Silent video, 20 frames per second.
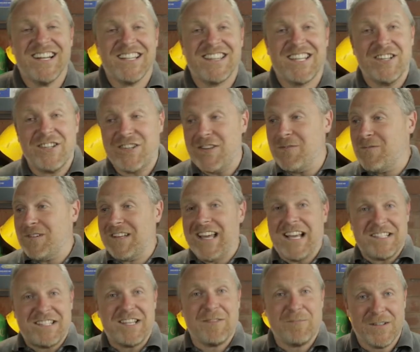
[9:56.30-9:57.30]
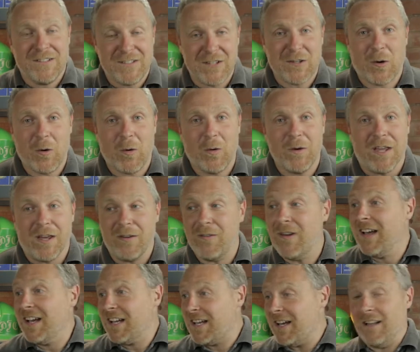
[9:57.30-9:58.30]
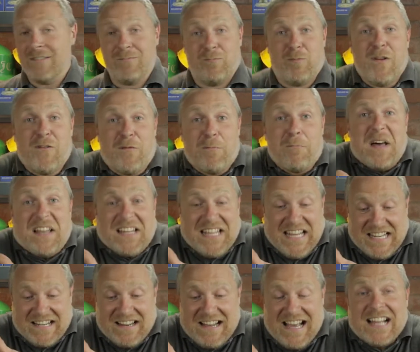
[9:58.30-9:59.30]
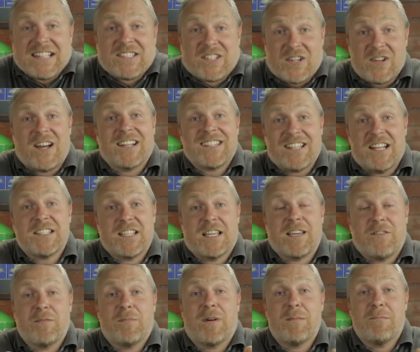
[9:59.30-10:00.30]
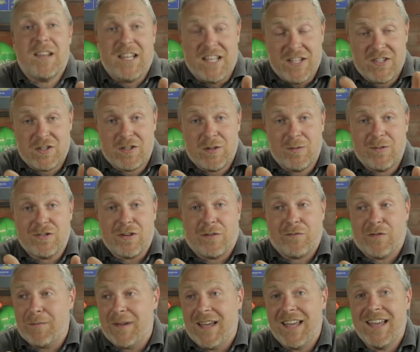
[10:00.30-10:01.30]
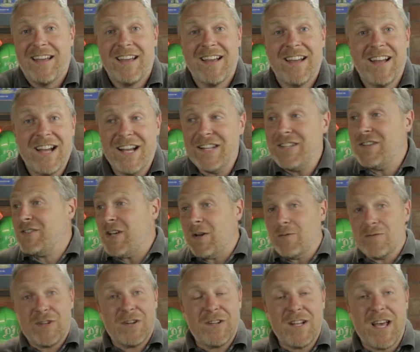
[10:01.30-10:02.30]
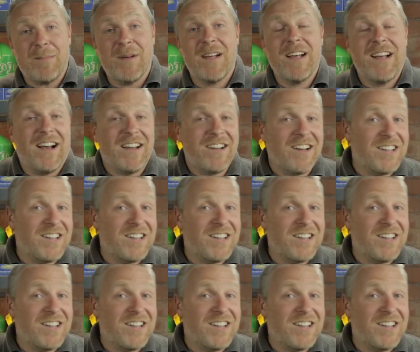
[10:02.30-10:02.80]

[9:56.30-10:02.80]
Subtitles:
that you would get someone to call you with money in their hands going, I'd like to give you my money to do a job for me, and you don't turn up. And I